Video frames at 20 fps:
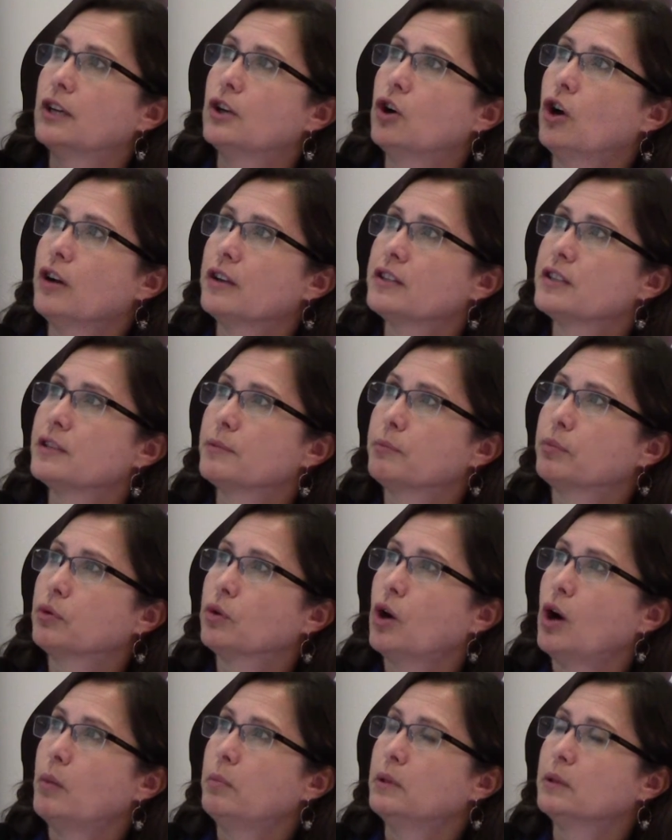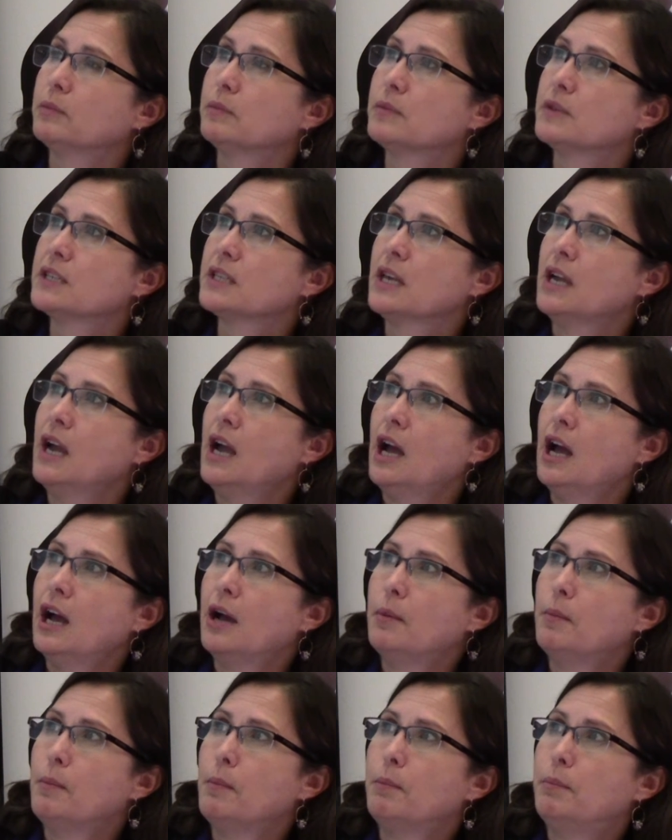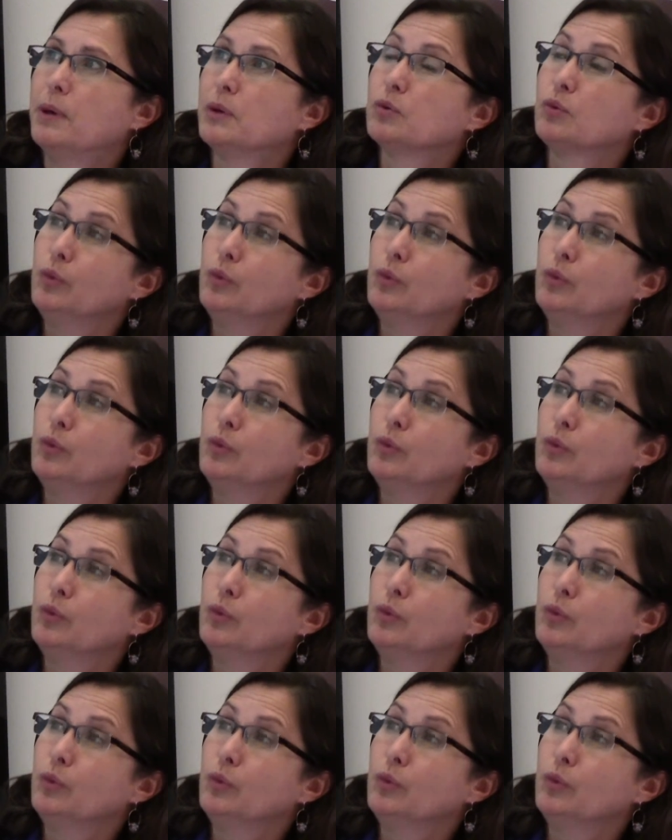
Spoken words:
cause some problems. But